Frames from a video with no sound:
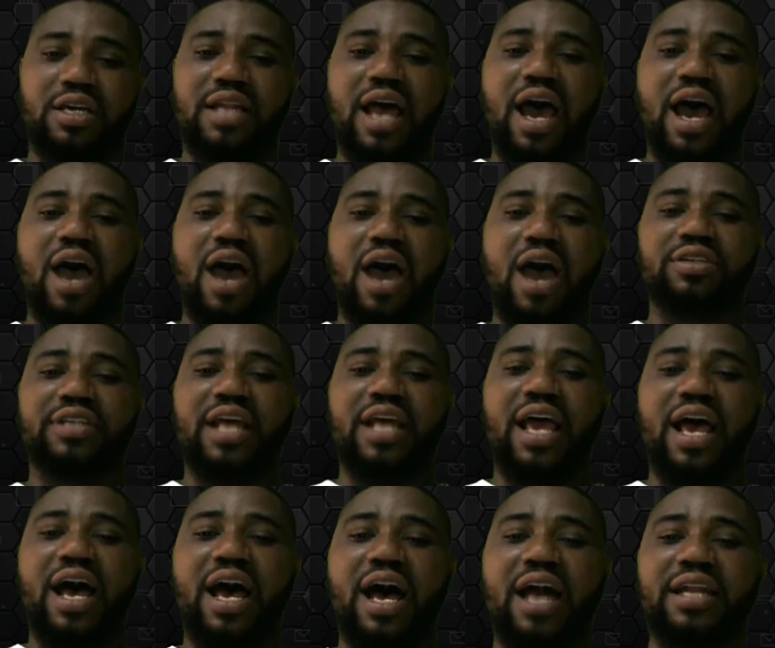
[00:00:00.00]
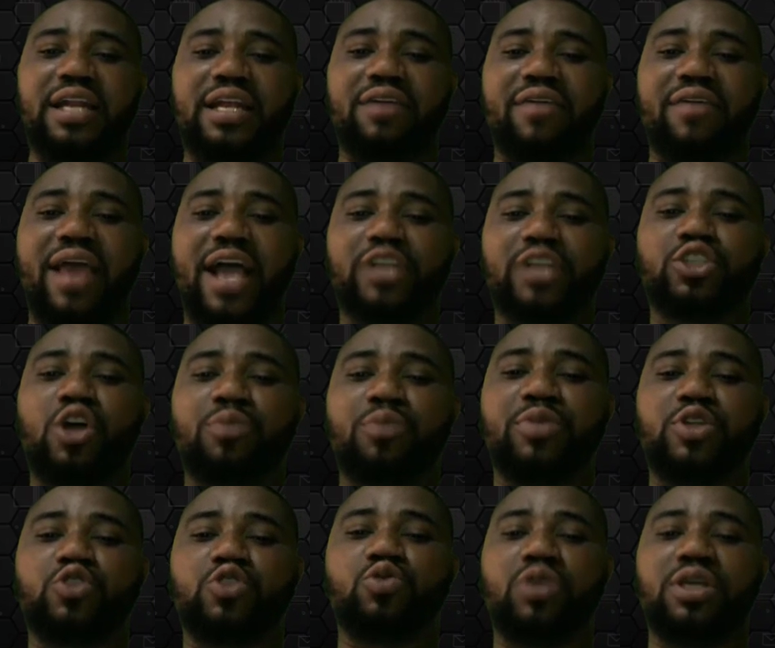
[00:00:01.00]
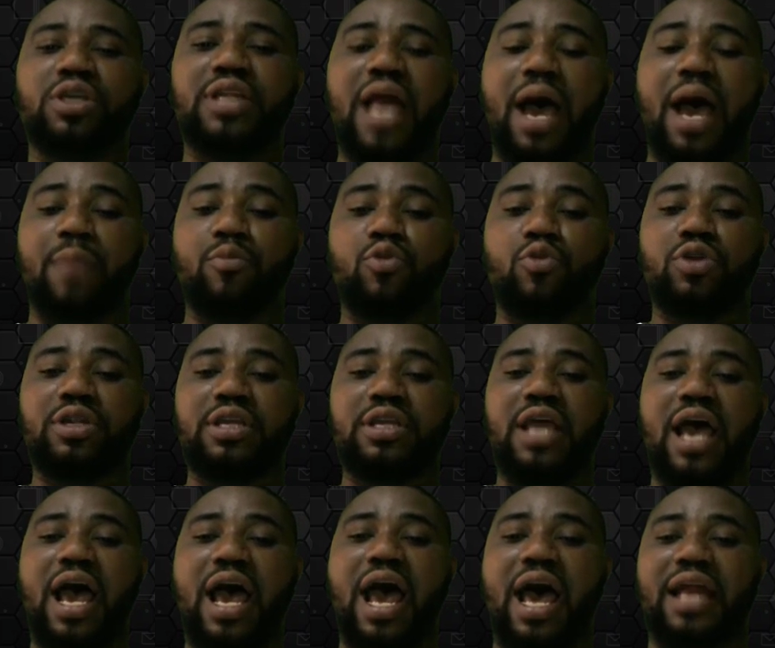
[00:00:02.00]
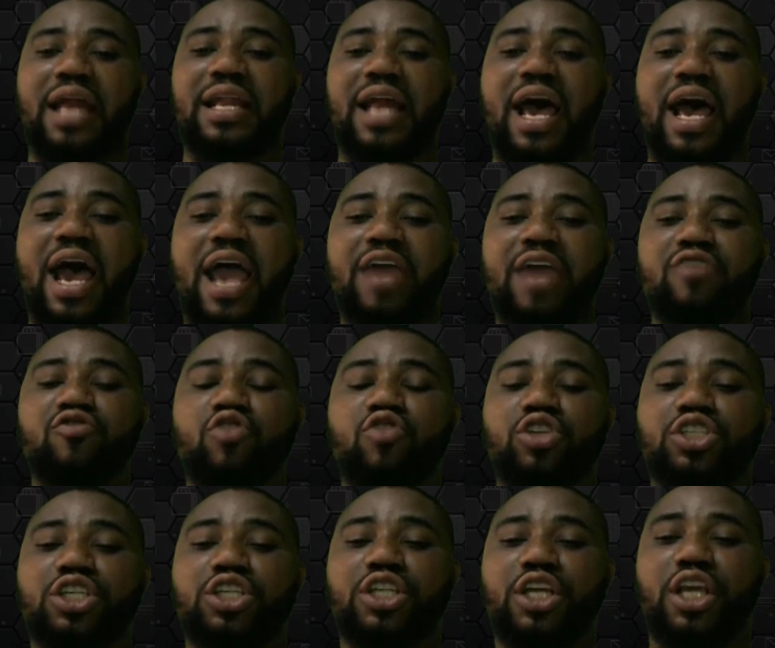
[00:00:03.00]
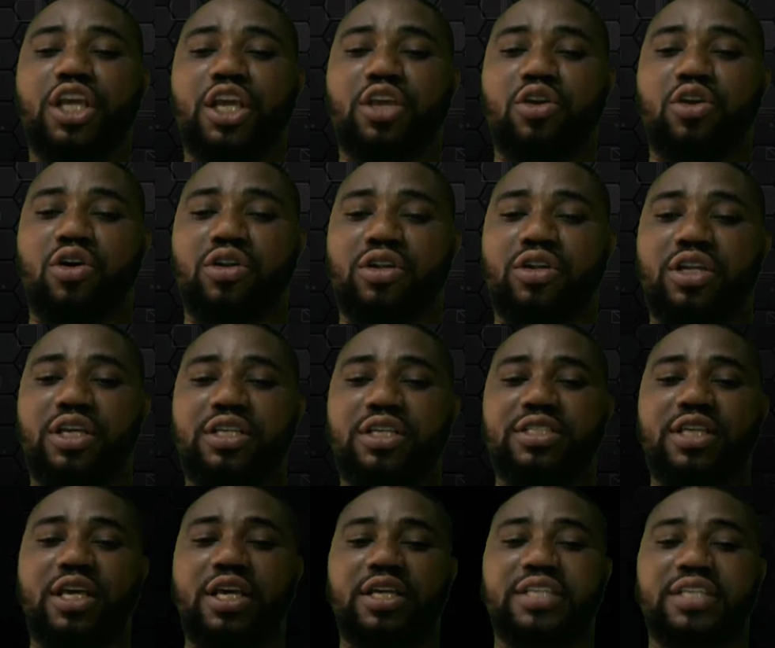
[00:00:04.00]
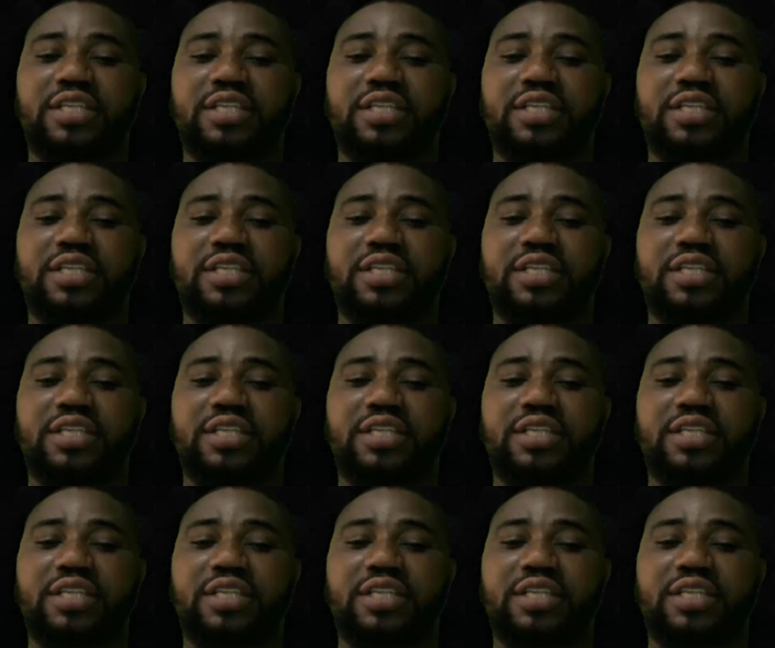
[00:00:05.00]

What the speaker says: Now, the reaction between ammonia and hydrogen ion is a